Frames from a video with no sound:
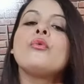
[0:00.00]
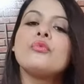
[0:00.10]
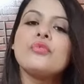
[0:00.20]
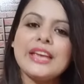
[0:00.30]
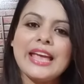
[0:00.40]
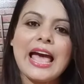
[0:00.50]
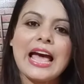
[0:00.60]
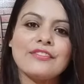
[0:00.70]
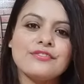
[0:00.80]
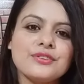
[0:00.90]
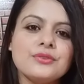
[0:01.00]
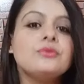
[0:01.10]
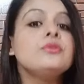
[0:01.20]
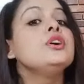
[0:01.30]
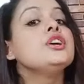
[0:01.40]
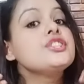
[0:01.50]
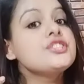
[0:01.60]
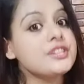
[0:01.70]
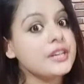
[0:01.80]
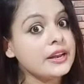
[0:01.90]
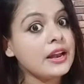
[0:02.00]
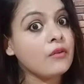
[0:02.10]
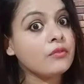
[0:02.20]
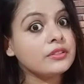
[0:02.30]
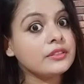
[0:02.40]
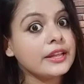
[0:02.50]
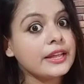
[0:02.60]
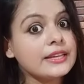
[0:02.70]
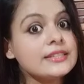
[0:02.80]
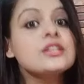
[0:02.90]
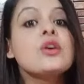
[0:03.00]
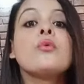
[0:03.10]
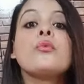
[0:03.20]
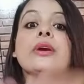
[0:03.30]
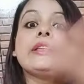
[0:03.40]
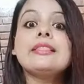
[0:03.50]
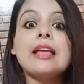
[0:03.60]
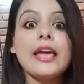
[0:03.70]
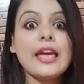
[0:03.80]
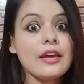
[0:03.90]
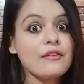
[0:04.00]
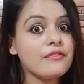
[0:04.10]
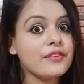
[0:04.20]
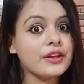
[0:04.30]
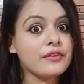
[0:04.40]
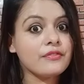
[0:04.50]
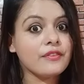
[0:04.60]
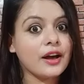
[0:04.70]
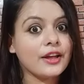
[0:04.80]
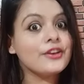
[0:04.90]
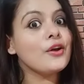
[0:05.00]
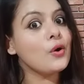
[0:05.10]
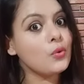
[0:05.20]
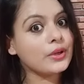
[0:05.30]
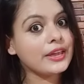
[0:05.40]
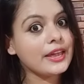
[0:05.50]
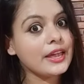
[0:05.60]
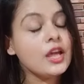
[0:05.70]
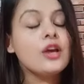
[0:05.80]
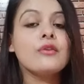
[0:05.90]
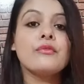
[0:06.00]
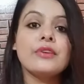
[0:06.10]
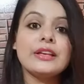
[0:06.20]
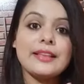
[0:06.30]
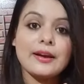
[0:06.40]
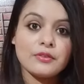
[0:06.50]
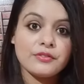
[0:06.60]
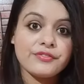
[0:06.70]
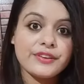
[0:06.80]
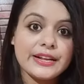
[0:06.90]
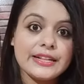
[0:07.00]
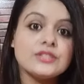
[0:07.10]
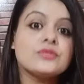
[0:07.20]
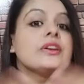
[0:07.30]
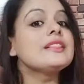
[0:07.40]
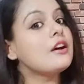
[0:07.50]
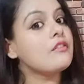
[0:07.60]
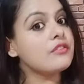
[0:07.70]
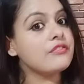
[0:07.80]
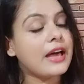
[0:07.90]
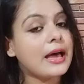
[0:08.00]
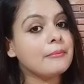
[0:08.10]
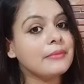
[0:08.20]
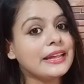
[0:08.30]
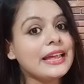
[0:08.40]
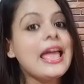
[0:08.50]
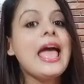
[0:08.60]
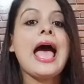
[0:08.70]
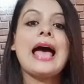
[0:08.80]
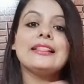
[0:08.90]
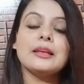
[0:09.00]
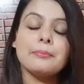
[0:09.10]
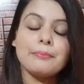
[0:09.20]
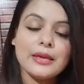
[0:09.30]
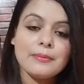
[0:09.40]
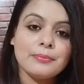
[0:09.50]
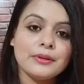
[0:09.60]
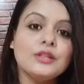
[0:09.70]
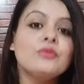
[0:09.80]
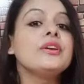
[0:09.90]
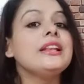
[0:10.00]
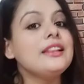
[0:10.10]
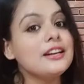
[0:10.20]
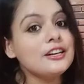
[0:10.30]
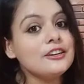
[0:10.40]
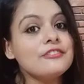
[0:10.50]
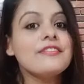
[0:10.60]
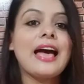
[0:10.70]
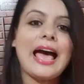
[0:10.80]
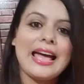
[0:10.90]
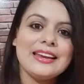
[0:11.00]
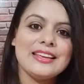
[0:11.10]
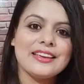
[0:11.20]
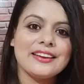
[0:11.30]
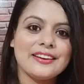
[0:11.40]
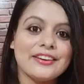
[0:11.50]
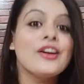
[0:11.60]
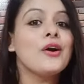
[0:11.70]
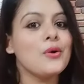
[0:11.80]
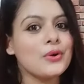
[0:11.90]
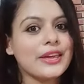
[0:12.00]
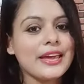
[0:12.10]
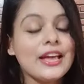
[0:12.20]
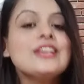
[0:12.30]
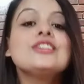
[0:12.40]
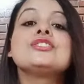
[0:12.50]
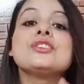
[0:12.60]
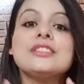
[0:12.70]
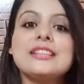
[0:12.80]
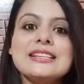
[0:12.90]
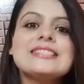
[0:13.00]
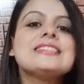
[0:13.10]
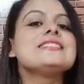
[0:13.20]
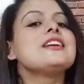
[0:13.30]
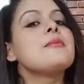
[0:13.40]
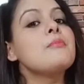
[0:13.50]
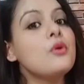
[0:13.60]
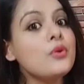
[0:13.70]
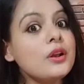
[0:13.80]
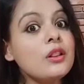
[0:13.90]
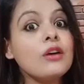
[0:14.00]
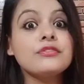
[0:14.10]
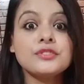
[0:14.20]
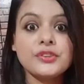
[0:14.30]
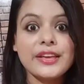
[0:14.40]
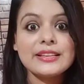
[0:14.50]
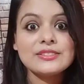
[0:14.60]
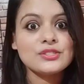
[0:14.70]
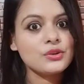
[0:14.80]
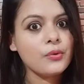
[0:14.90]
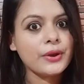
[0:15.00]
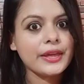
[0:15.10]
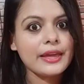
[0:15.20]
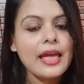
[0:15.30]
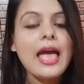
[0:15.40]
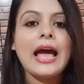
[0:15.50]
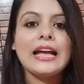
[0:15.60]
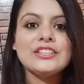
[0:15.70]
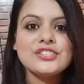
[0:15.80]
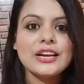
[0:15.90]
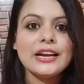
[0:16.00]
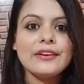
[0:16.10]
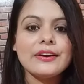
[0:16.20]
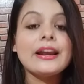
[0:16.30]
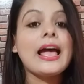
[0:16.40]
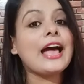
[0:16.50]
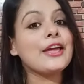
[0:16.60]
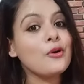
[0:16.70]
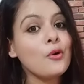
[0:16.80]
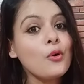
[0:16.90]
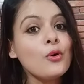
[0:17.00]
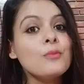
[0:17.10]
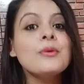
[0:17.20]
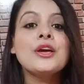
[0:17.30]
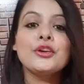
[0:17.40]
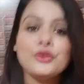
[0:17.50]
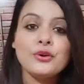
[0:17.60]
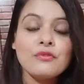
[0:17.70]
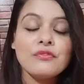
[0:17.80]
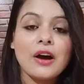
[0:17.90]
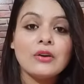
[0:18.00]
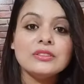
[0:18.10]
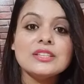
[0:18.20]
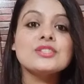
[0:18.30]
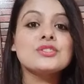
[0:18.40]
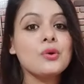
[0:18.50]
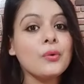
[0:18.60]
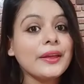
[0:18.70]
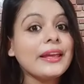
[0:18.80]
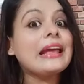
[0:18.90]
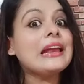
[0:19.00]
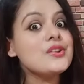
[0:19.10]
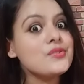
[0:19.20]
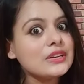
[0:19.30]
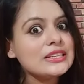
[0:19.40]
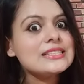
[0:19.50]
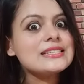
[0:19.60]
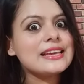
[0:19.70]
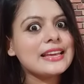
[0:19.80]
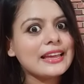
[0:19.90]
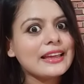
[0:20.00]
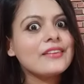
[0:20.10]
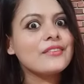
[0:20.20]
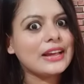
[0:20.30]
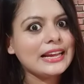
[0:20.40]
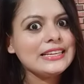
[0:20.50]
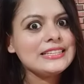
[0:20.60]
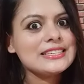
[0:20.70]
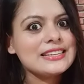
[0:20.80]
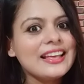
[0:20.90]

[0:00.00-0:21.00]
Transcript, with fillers: We have to share our things with everyone, okay? With our friends, with our family and the people we love and care. Okay, so this is the moral of today's story. And children, I hope you found this story interesting, right?